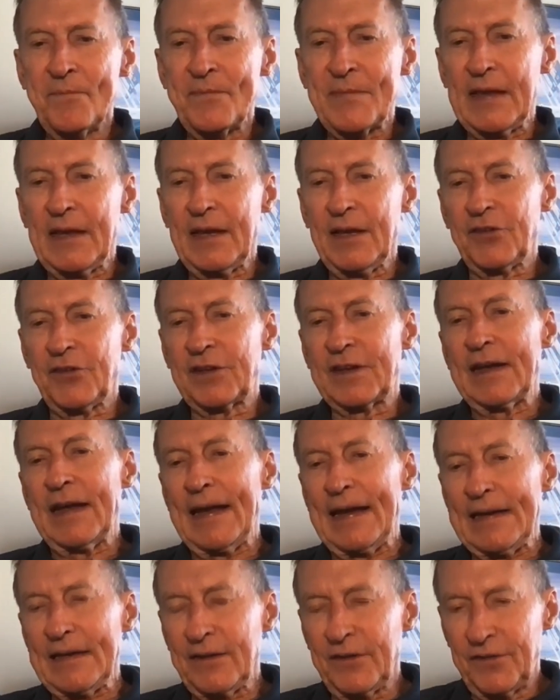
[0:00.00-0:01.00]
is
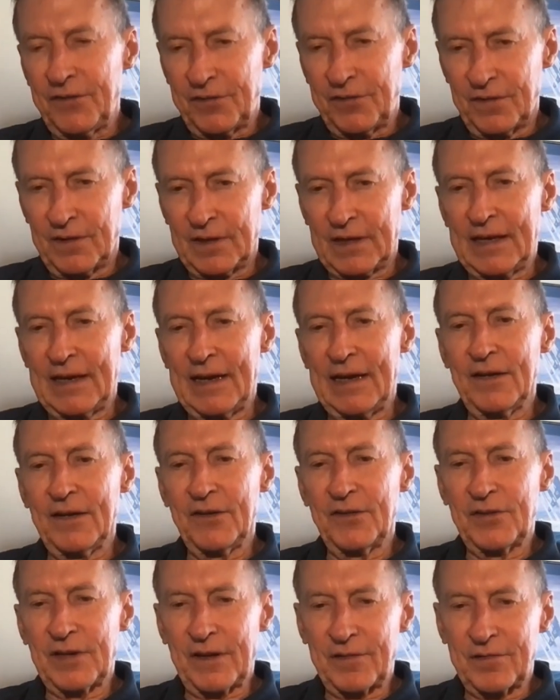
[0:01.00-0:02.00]
cadence. So the
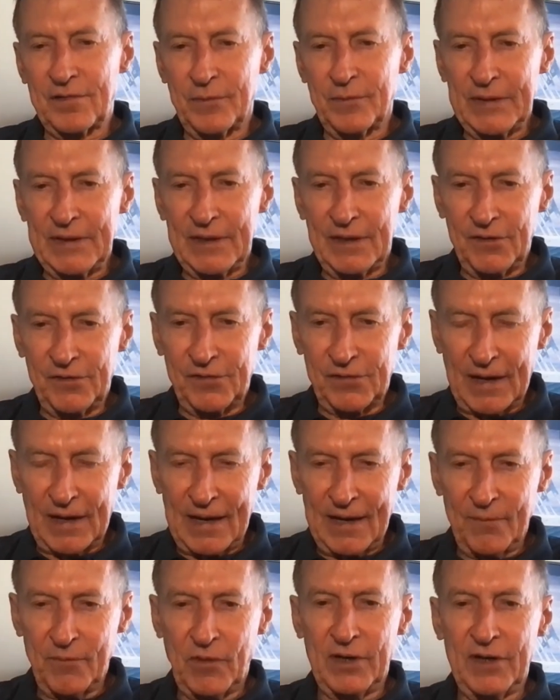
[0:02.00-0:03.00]
cadence has to be the
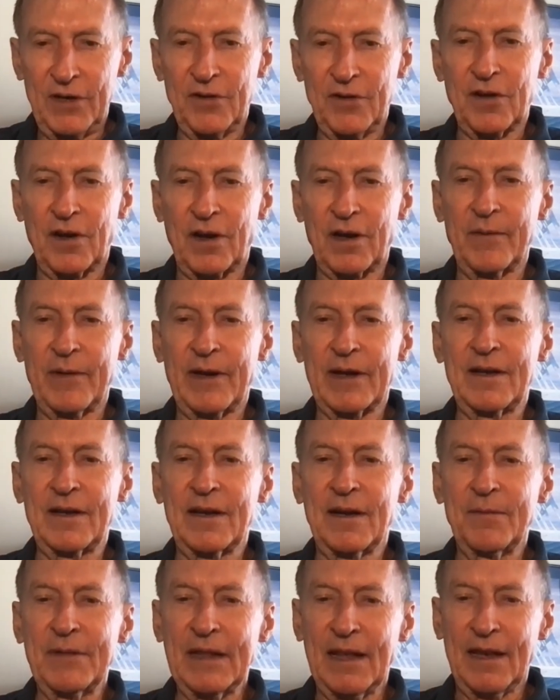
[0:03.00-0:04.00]
same when you're talking about
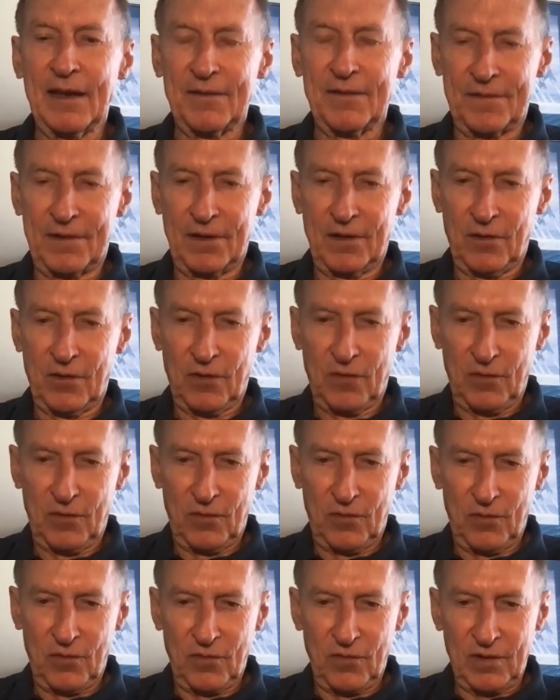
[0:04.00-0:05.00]
coming left.
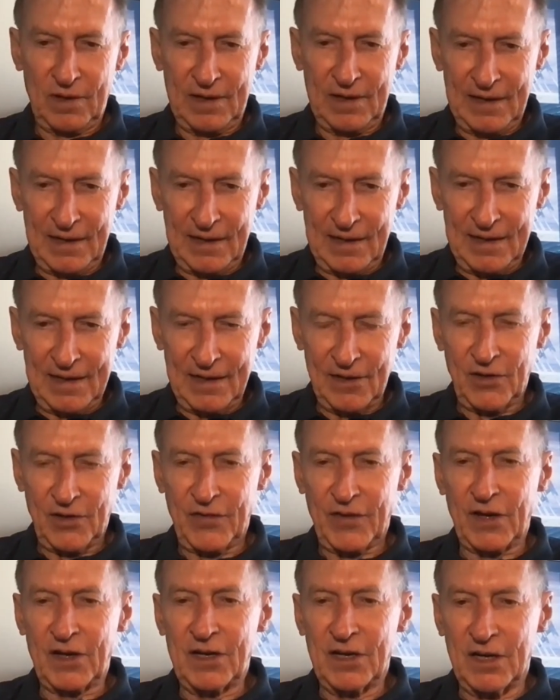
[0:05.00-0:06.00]
Okay, and on
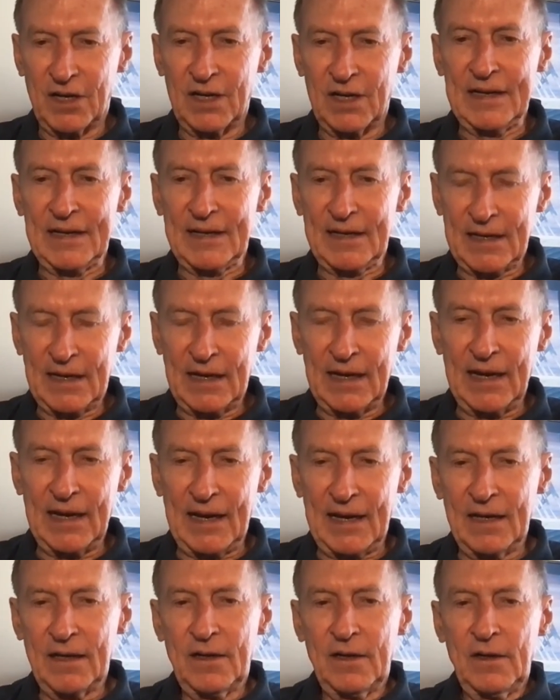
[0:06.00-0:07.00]
the K and
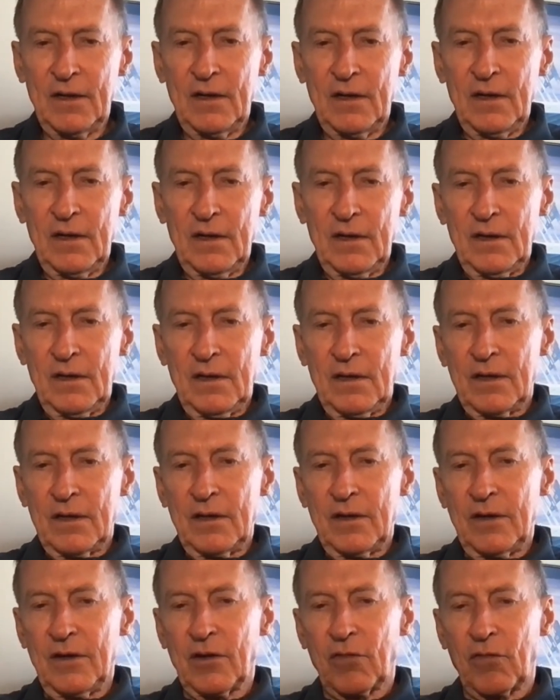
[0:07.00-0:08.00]
K,
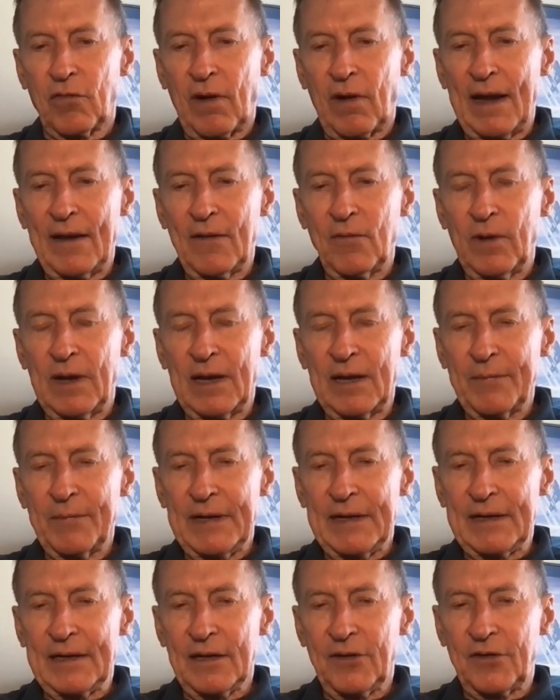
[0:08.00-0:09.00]
your right
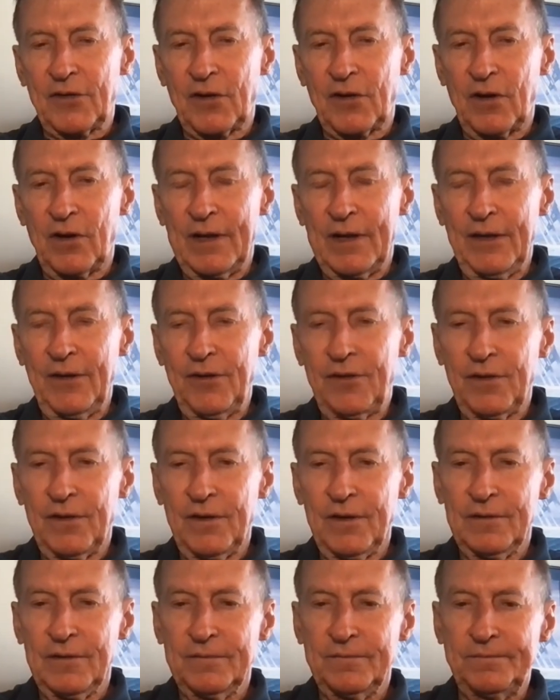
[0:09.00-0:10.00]
wingman can turn into
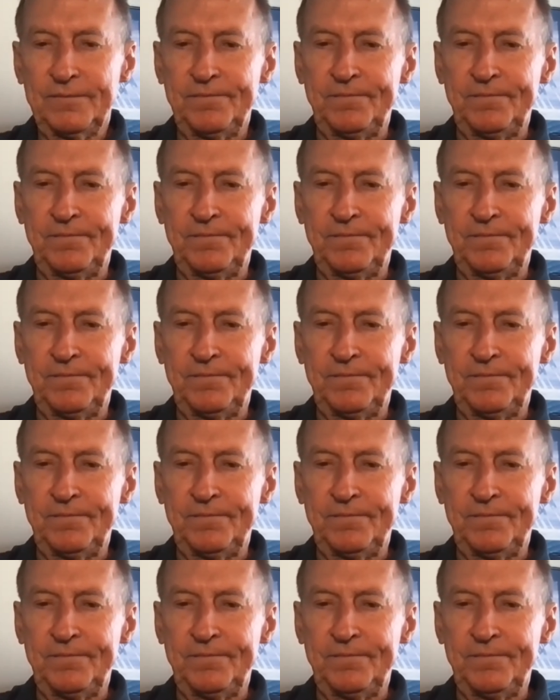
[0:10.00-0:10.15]
you